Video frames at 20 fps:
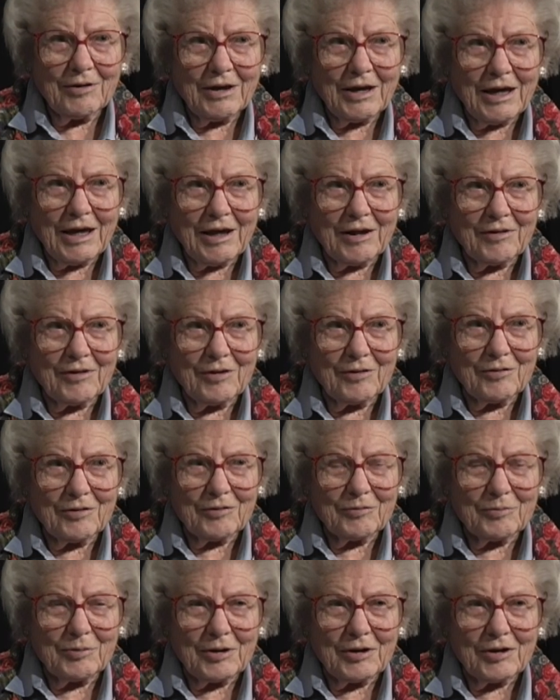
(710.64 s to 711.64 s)
And
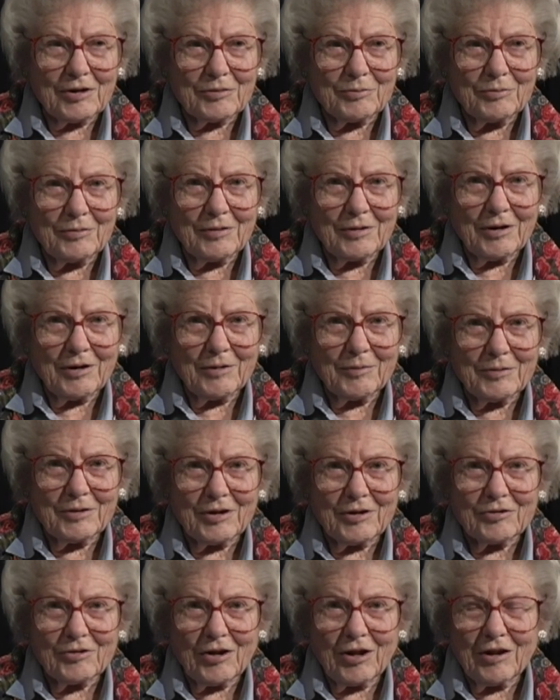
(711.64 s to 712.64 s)

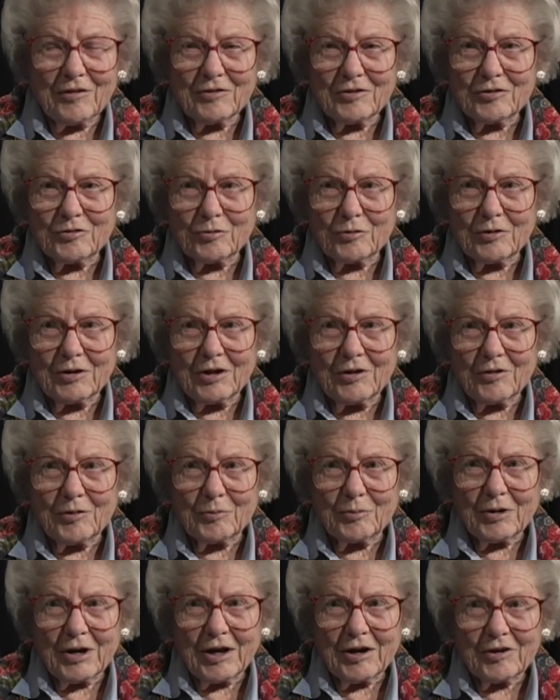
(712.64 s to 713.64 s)
because all of us were either
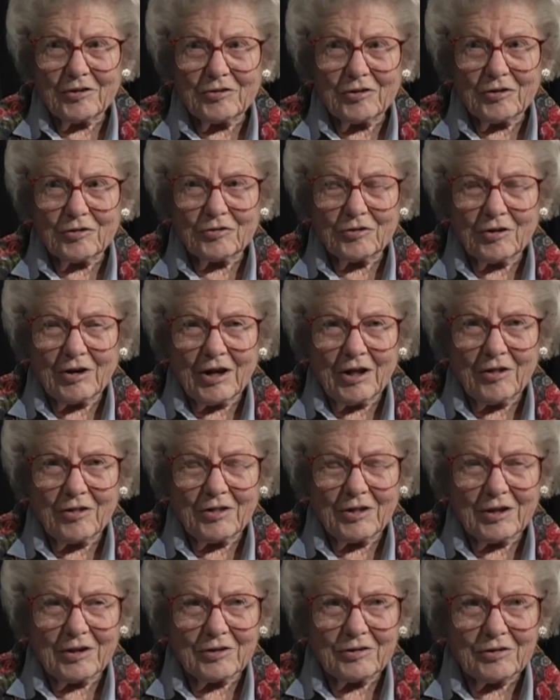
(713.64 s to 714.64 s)
Protestants or
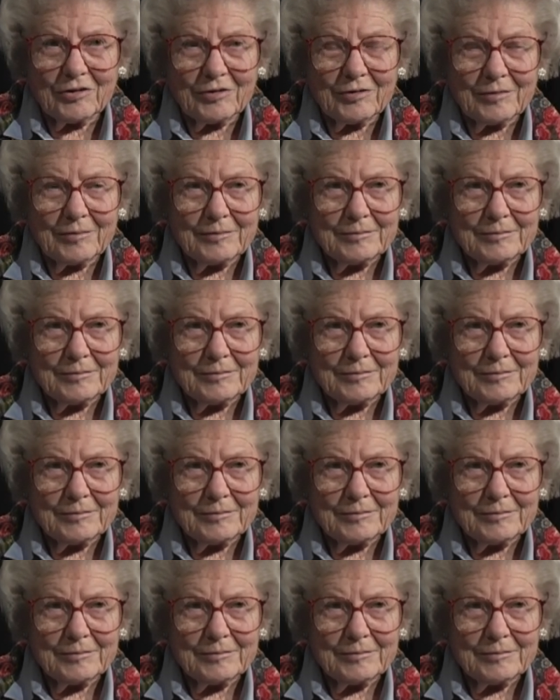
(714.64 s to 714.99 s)
atheists.